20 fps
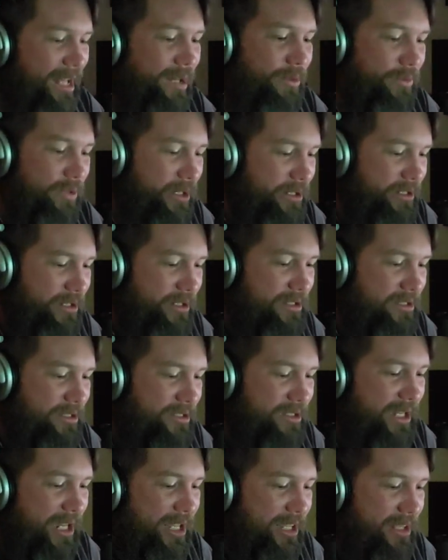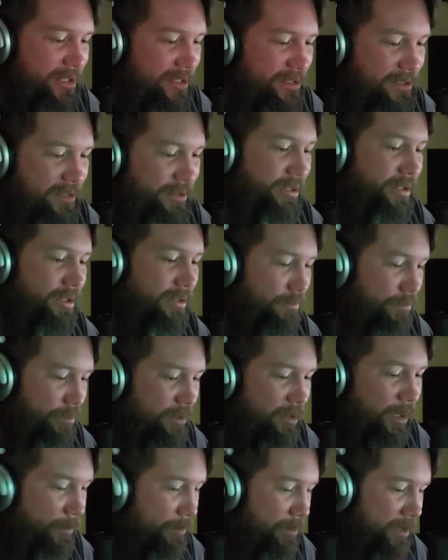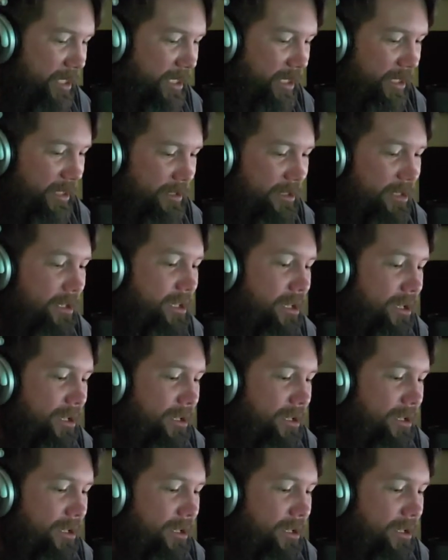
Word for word: And we just see this little plump kid